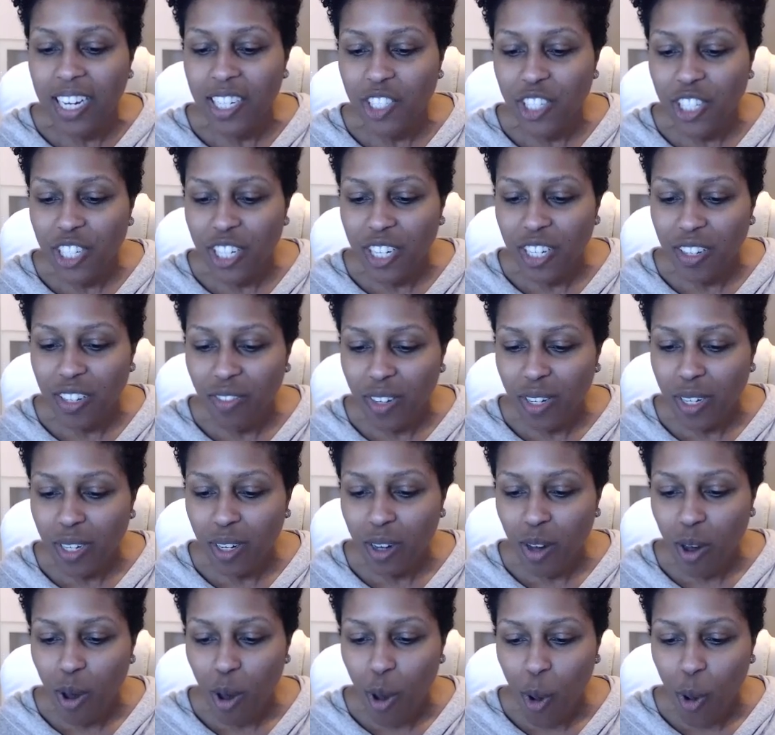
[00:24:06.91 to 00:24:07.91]

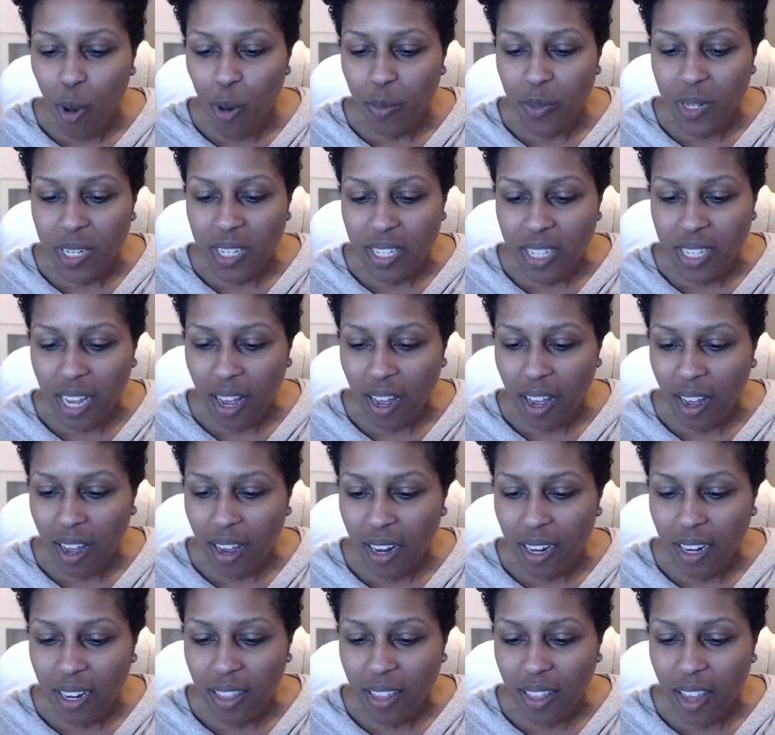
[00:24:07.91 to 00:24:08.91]
Achieving a home
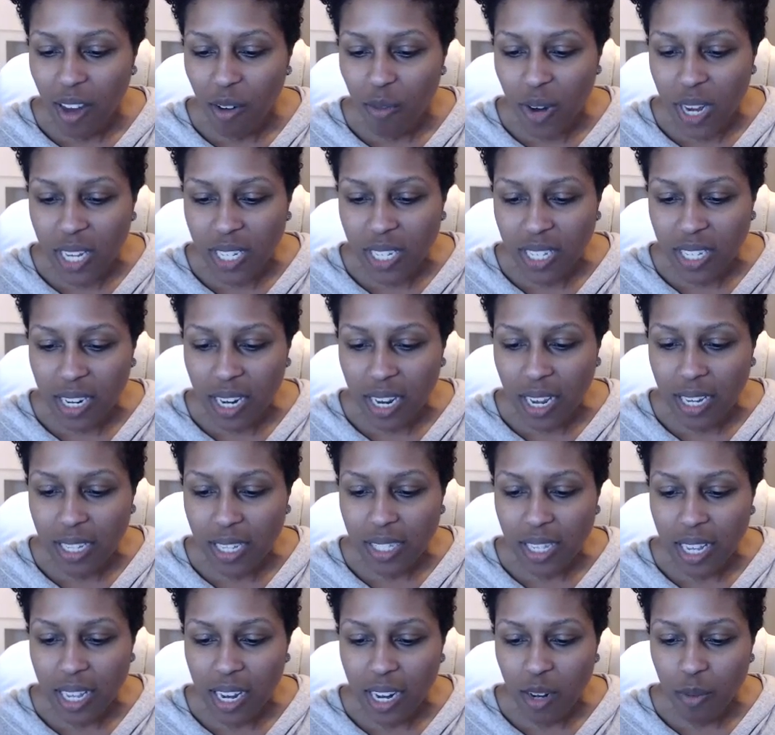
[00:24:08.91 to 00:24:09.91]
design that resonates
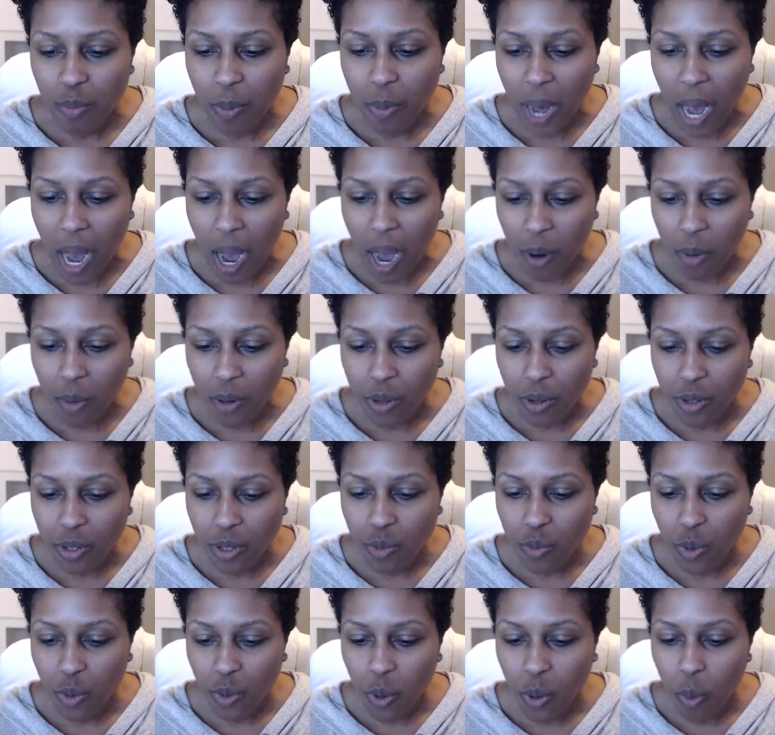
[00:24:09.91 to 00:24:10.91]
and
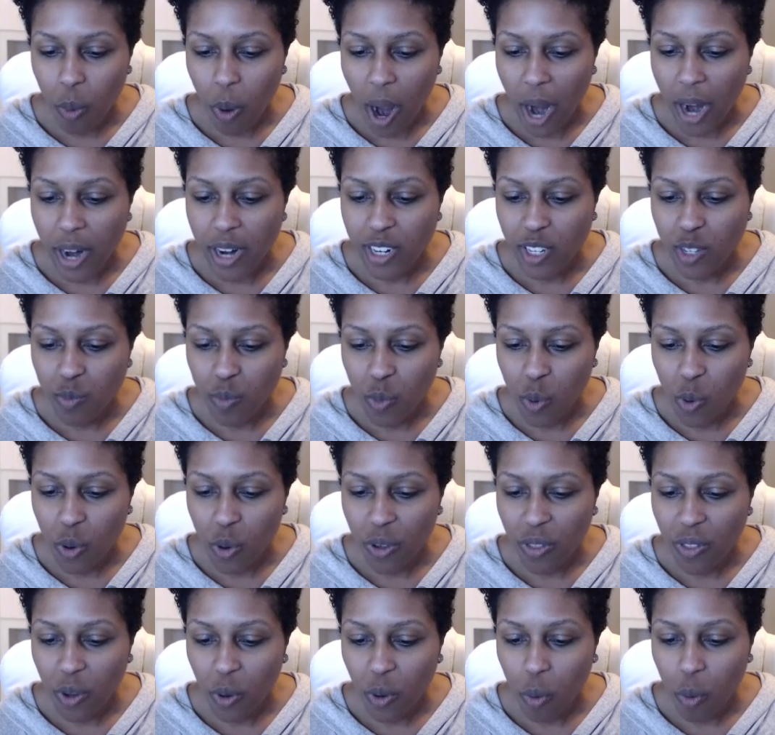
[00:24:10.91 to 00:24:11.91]
empowers requires more
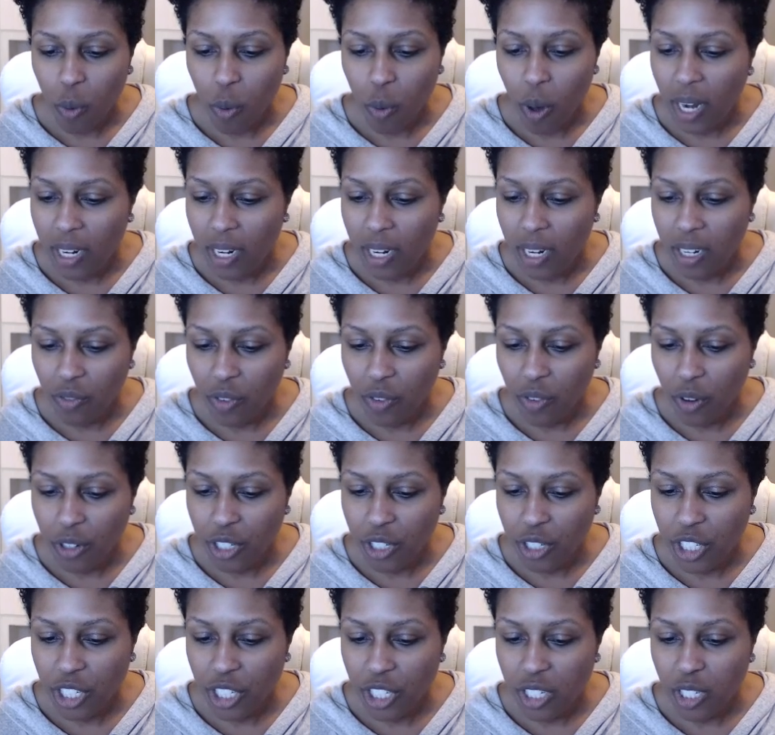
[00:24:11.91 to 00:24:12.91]
than quality
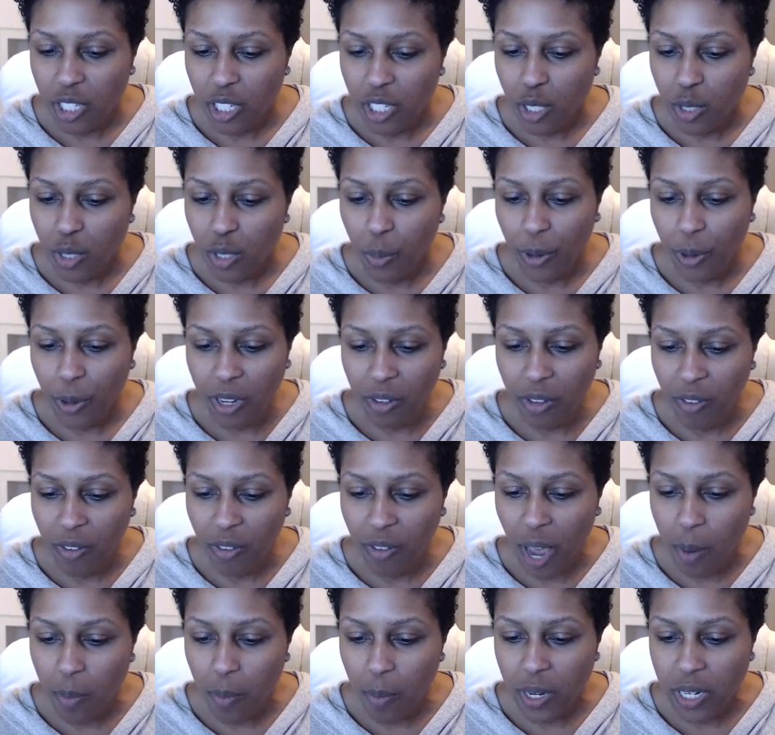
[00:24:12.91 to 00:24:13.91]
furnishings, pretty
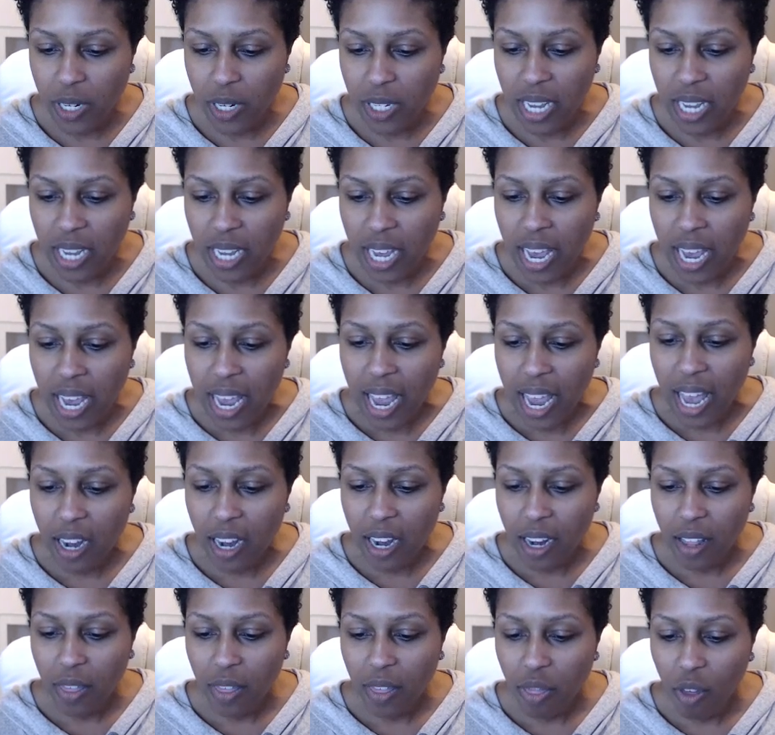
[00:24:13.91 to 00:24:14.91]
fabrics, and
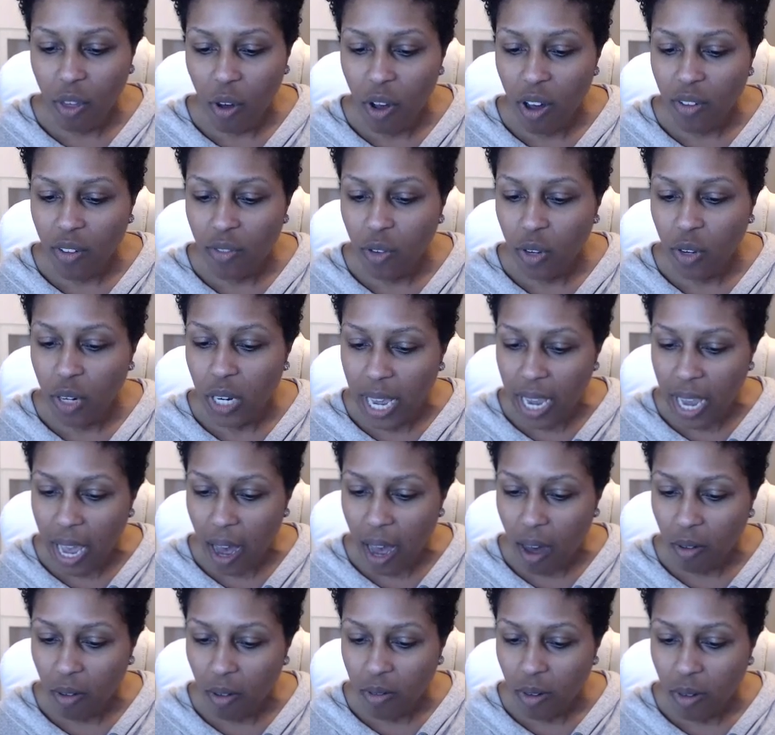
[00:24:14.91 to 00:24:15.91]
a thoughtful
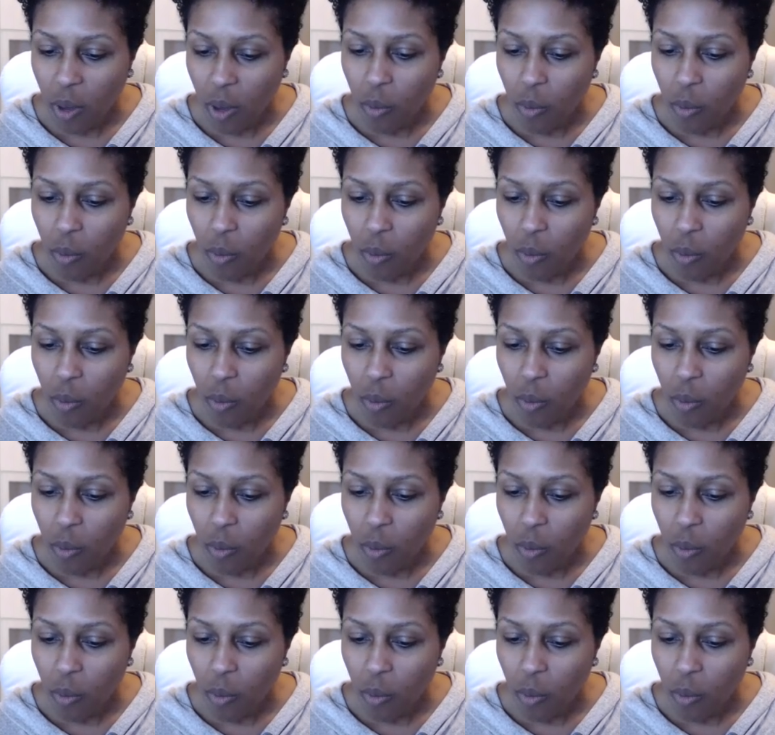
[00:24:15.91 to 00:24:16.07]
layout.